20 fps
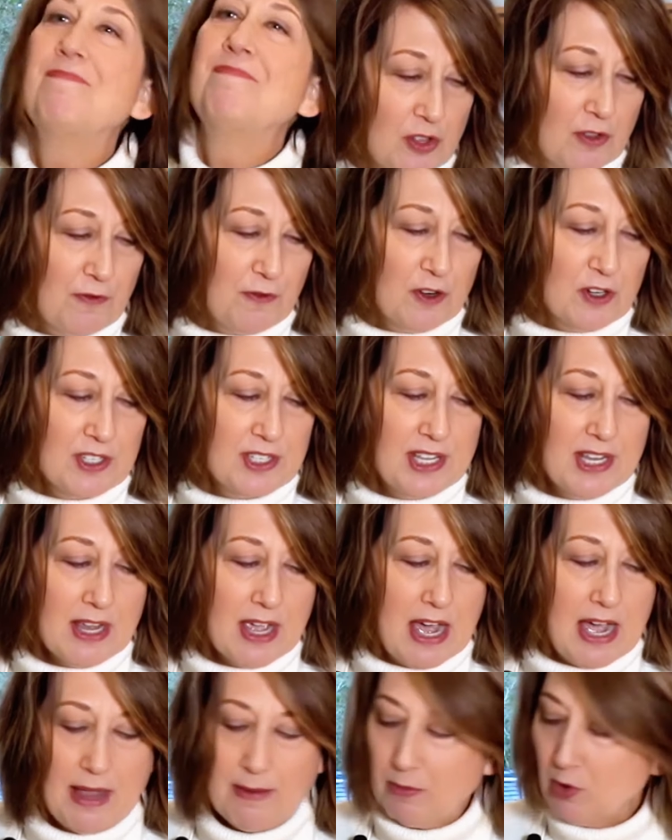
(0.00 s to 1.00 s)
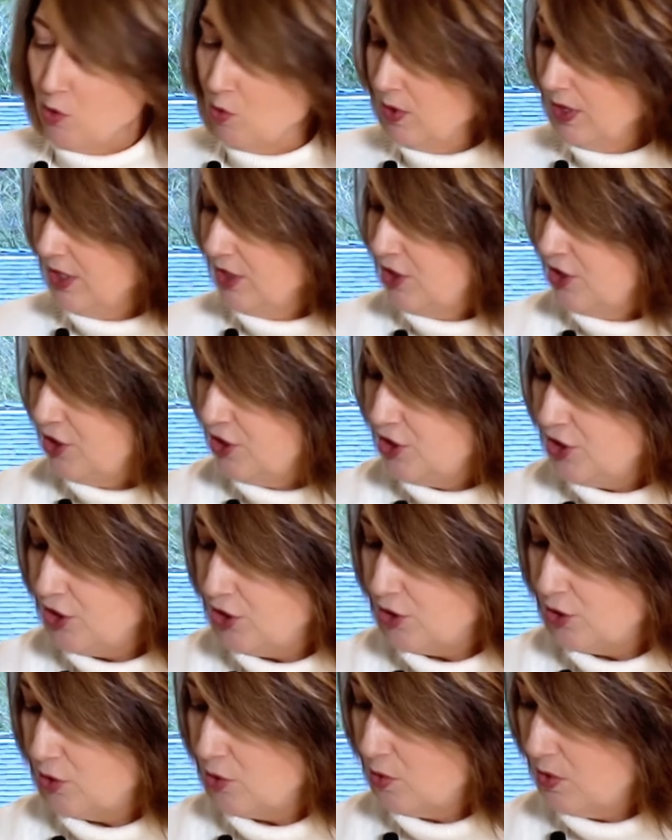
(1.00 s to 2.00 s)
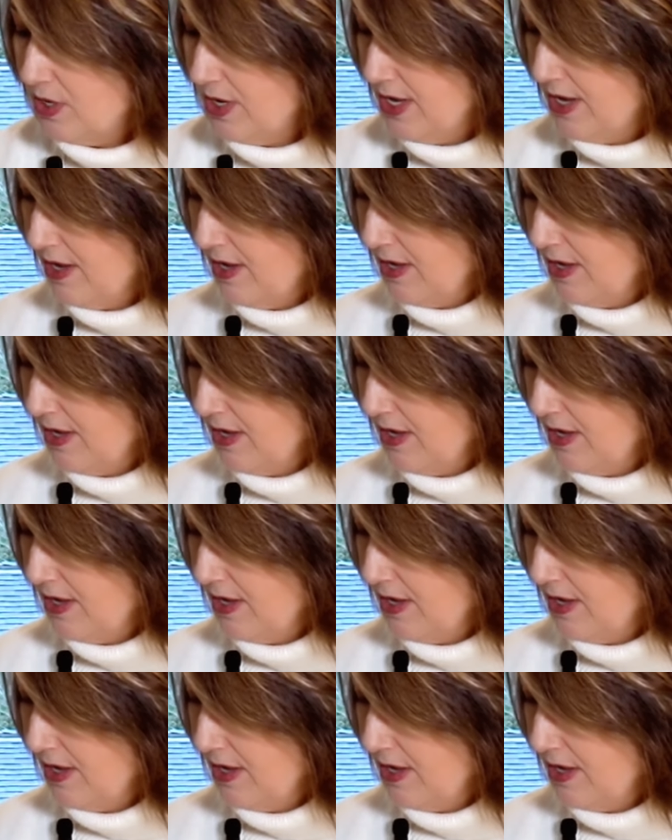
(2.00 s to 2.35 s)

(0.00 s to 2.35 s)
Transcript: So the first thing I'm going to do